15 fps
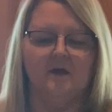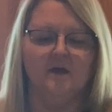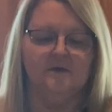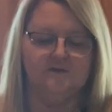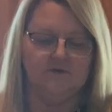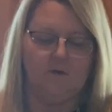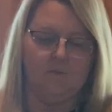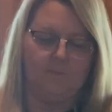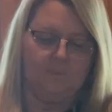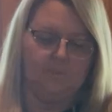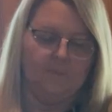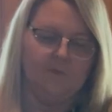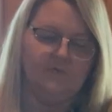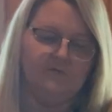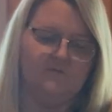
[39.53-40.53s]
So
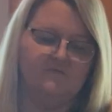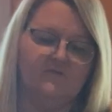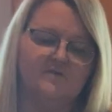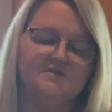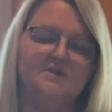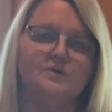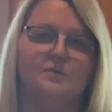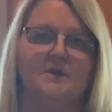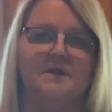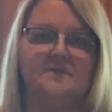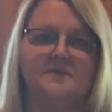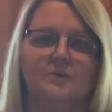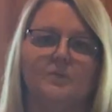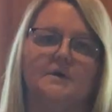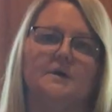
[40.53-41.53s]
the first ingredient
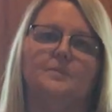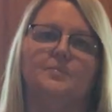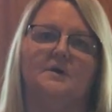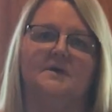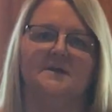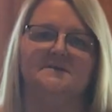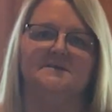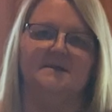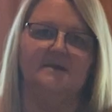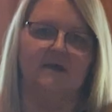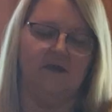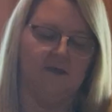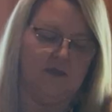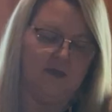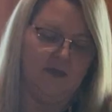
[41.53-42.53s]
that we're going to put in
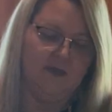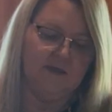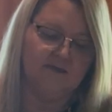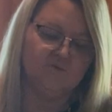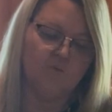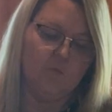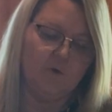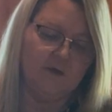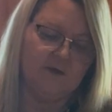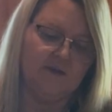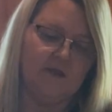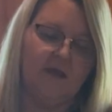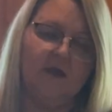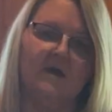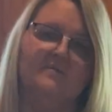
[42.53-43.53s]
today is
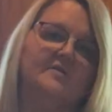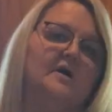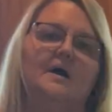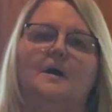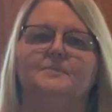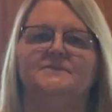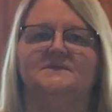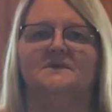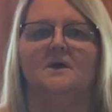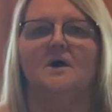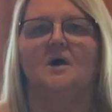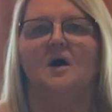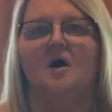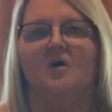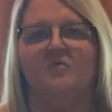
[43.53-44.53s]
1.5 cups
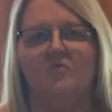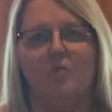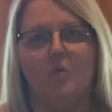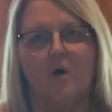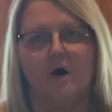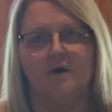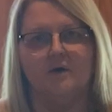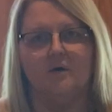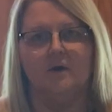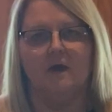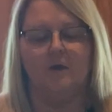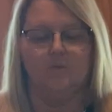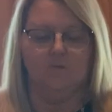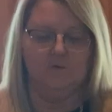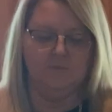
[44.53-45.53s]
of water
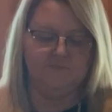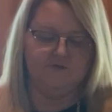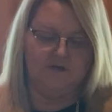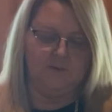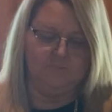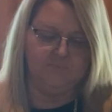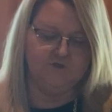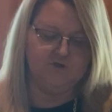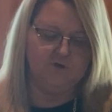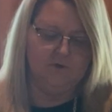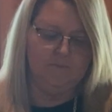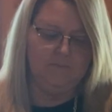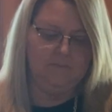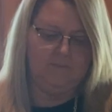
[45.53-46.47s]
at room temperature.